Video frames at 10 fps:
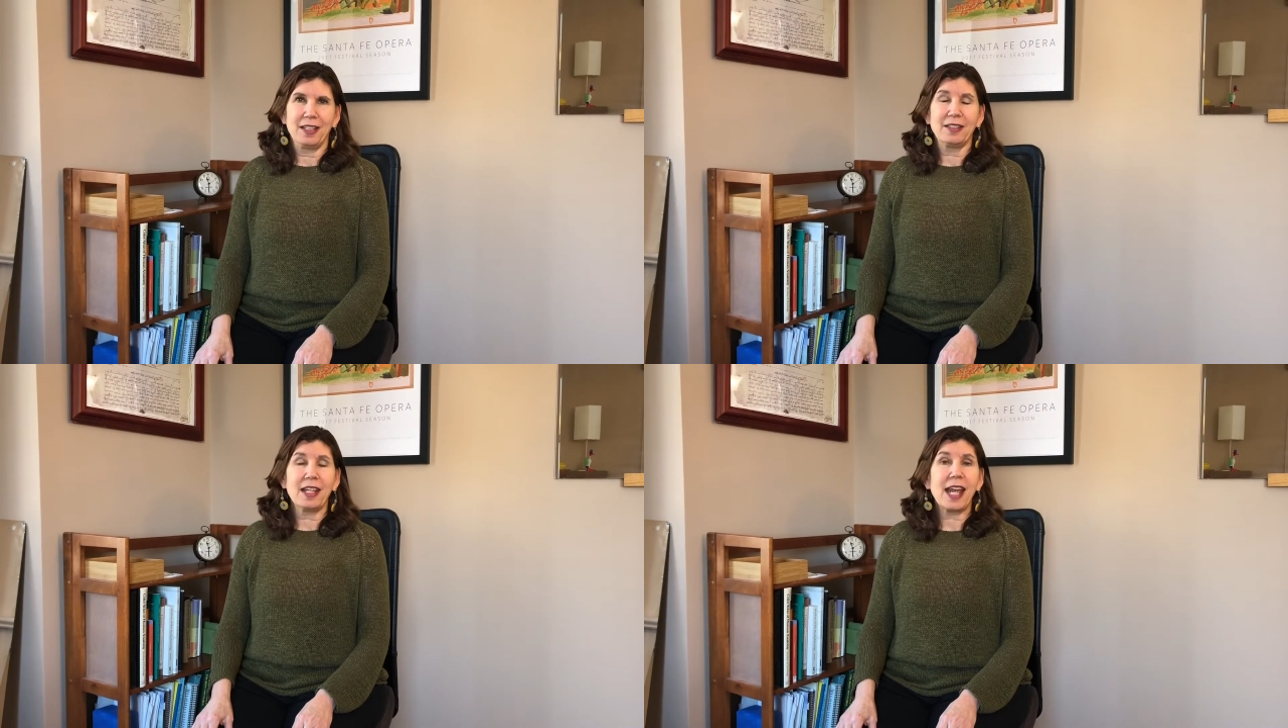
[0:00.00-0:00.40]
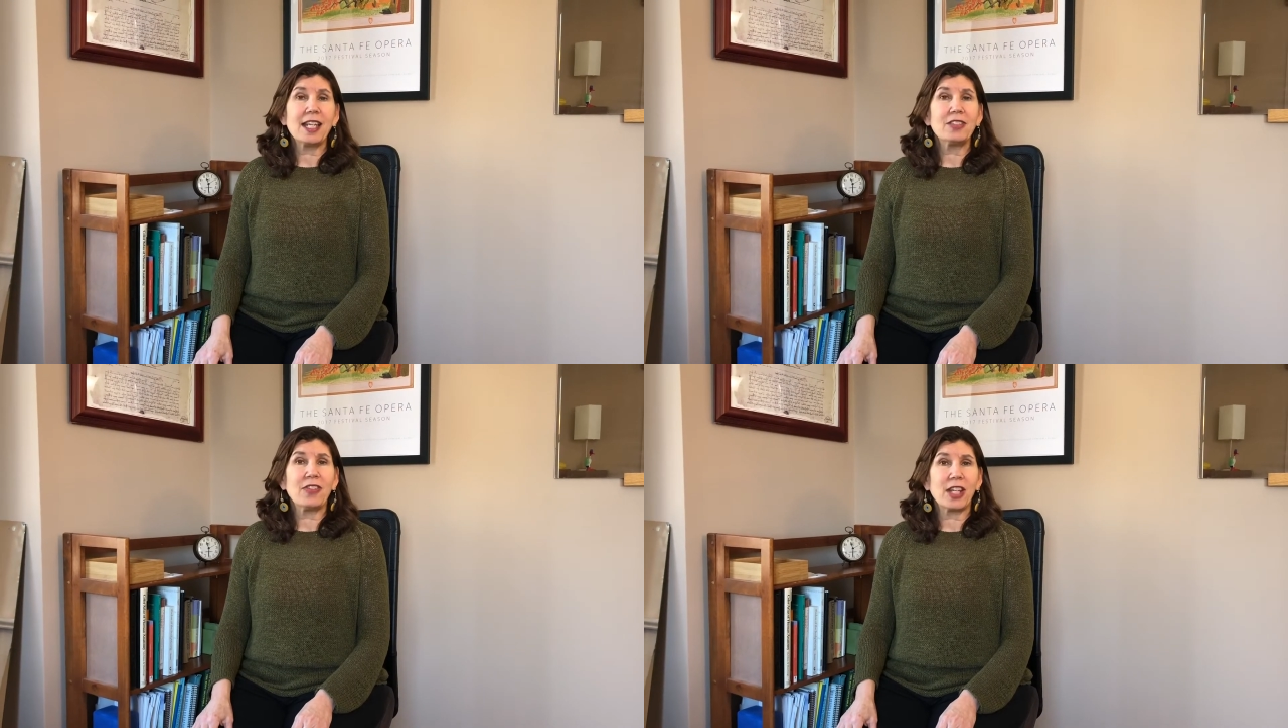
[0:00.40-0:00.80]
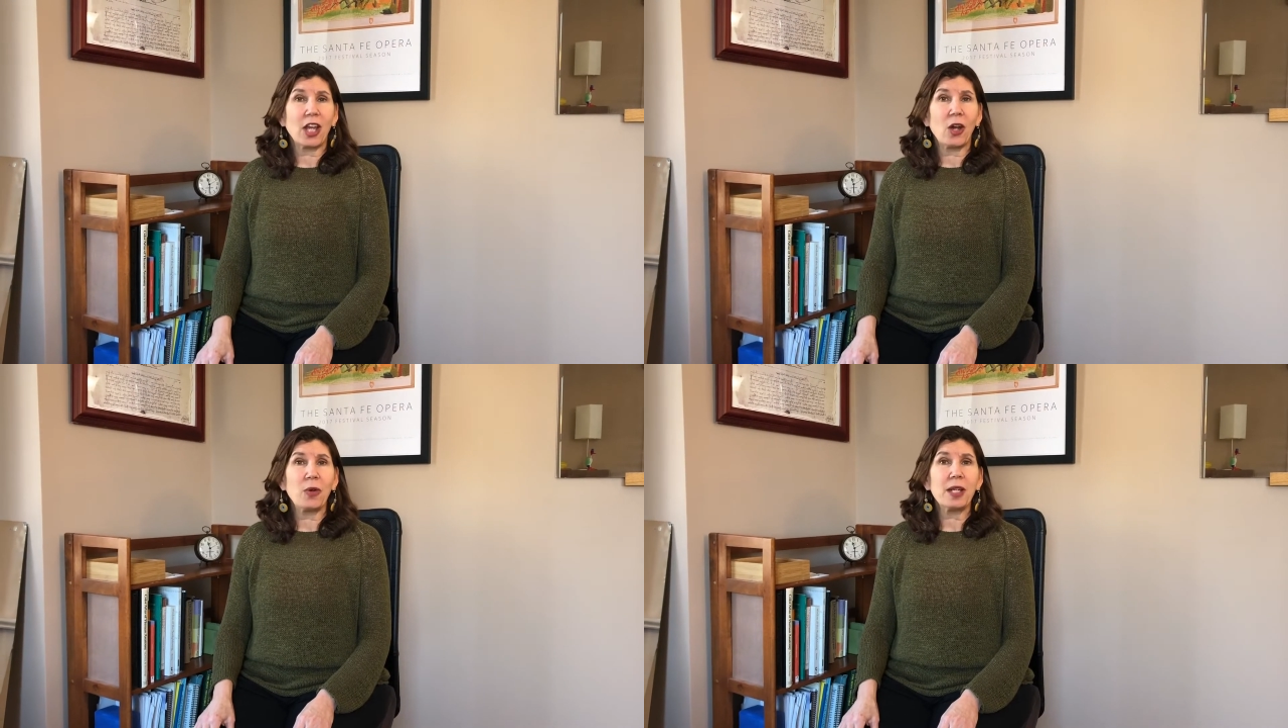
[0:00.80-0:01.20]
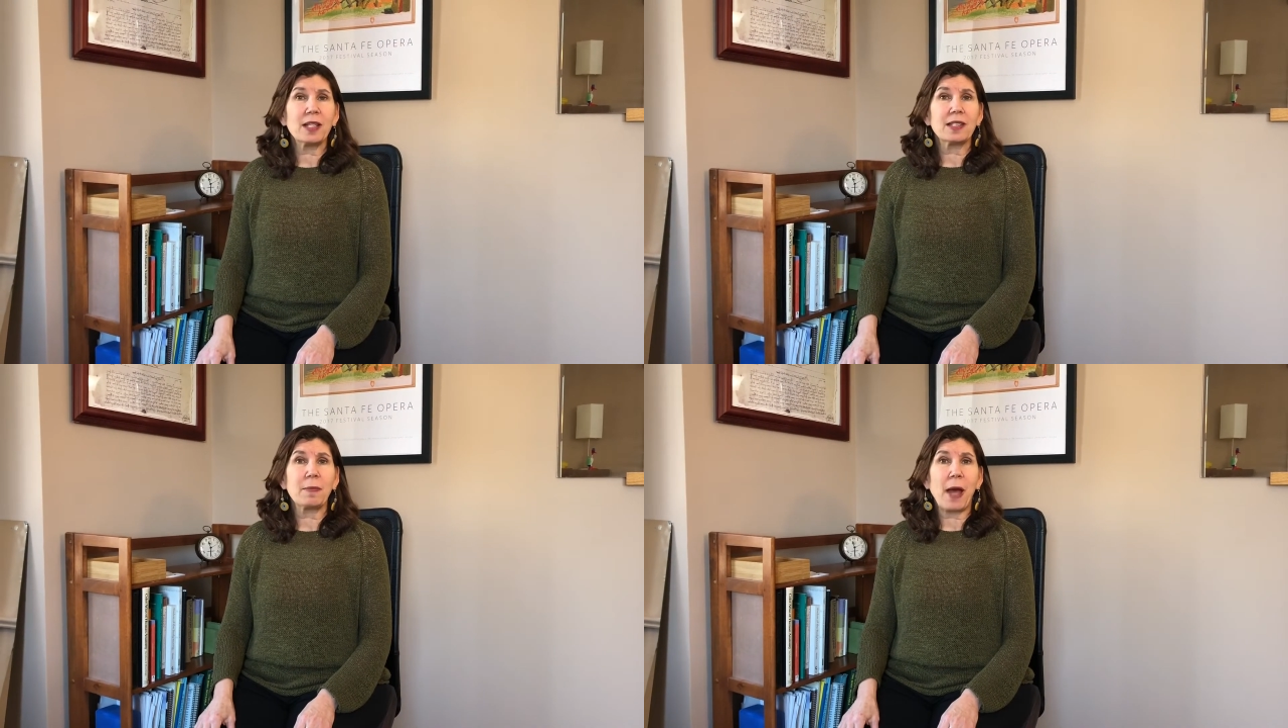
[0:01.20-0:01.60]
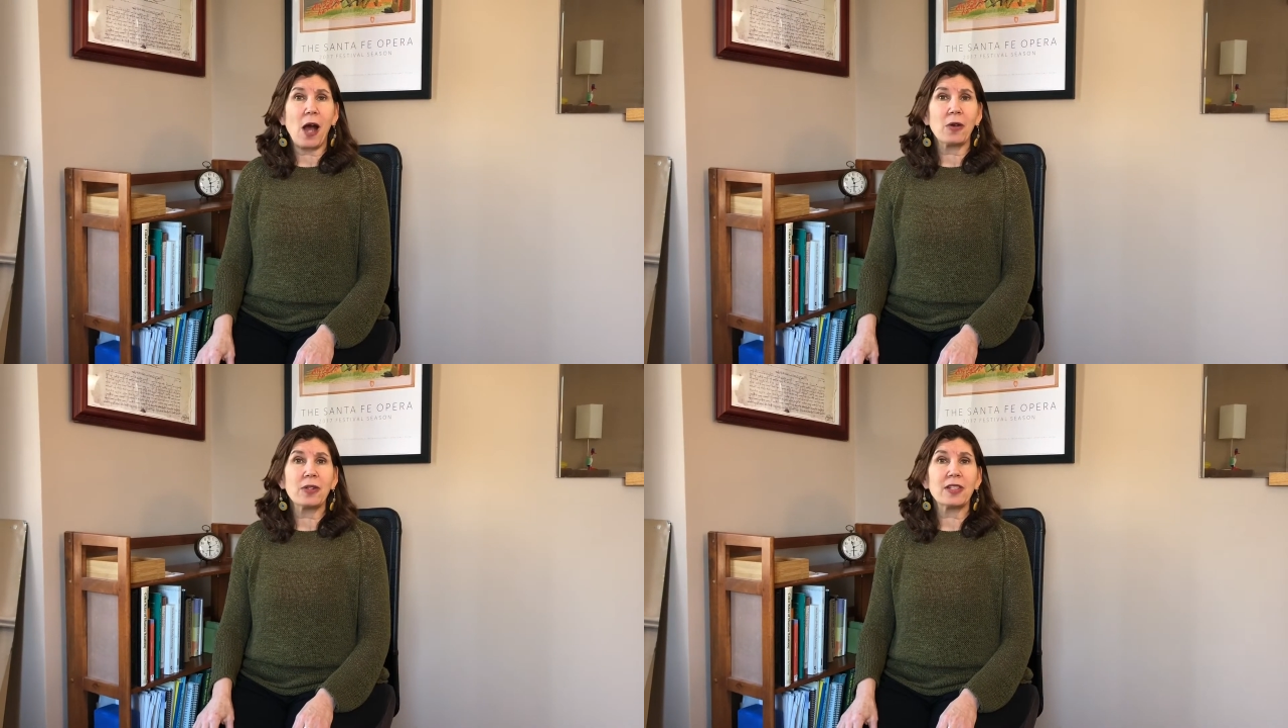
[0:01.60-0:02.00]
Today's video is
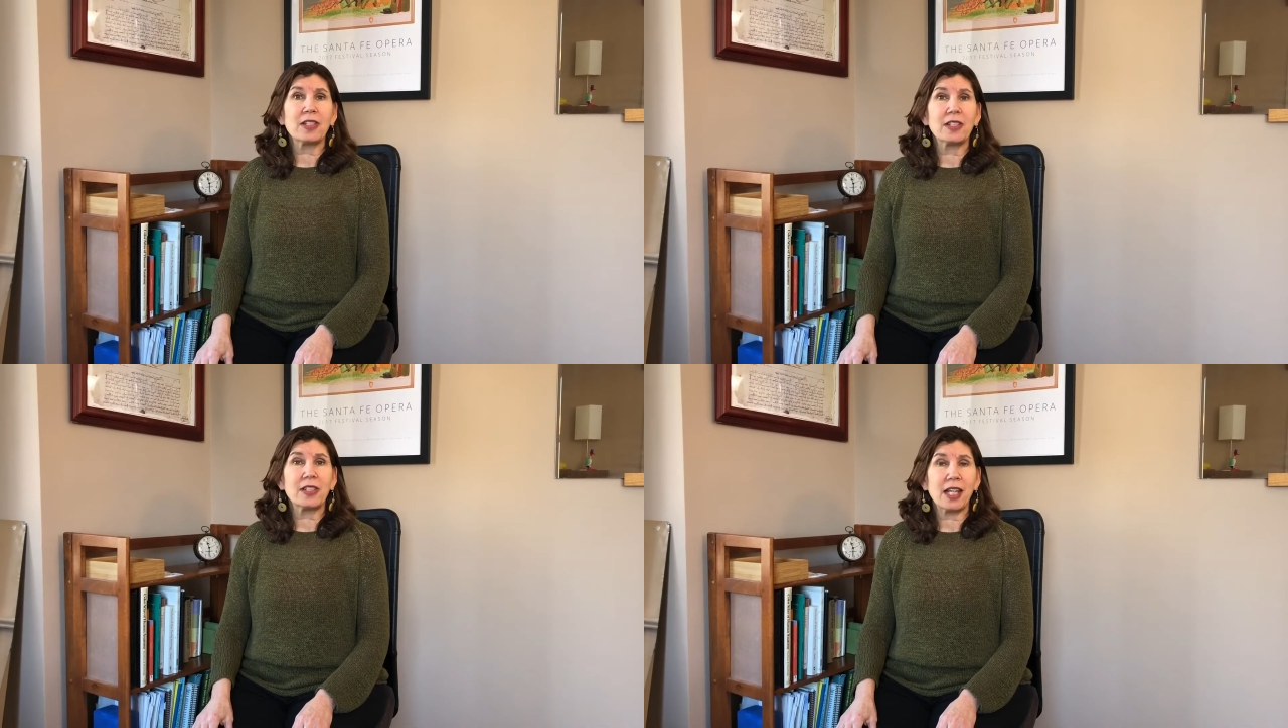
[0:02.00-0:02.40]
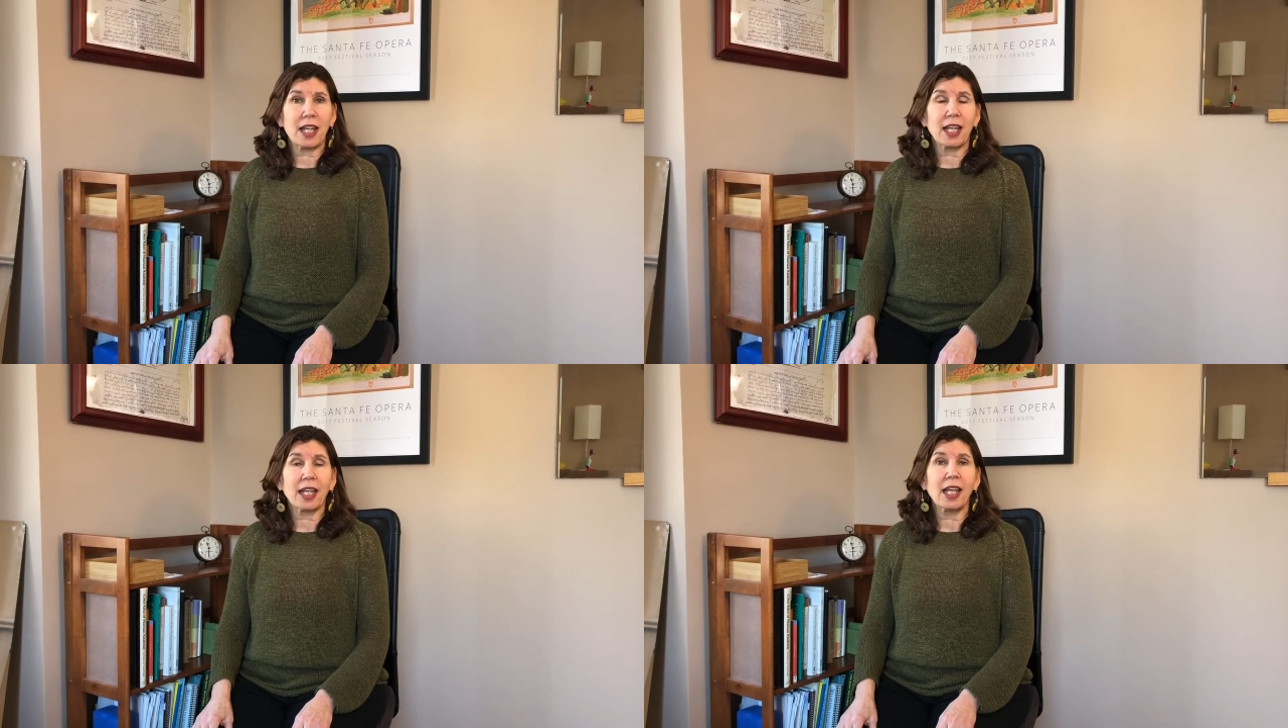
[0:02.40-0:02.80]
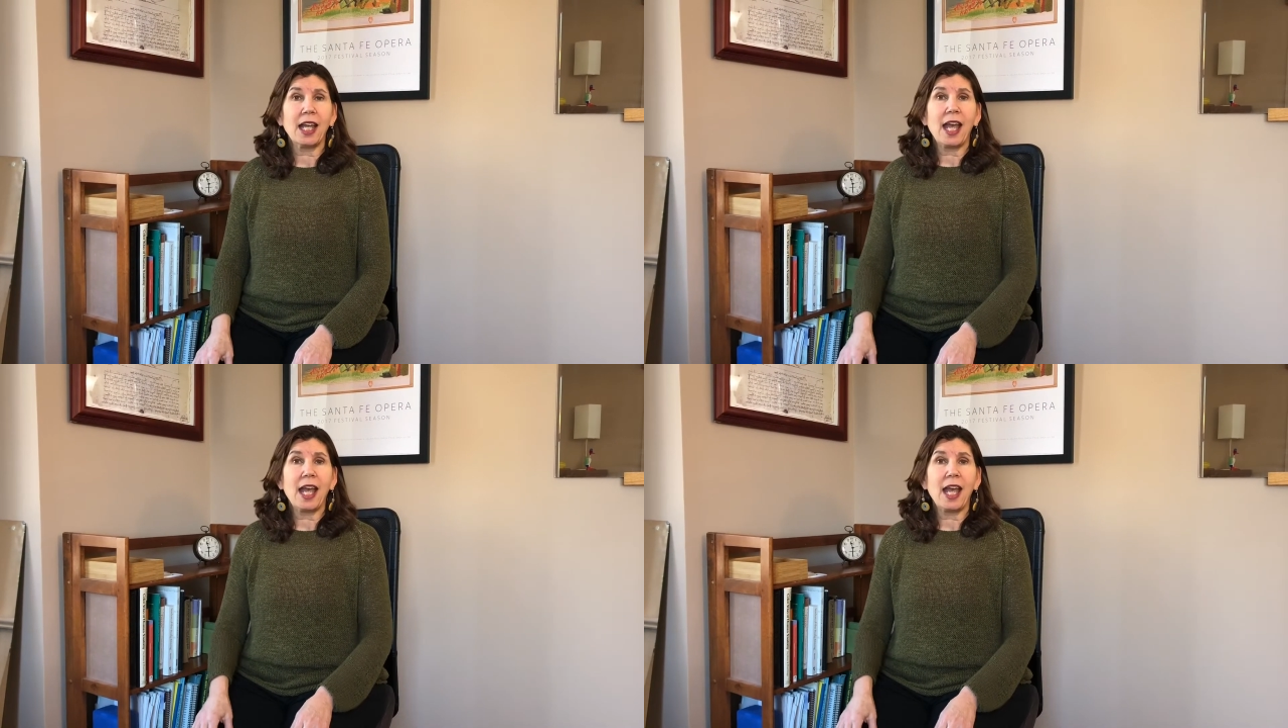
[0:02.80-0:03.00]
about sitting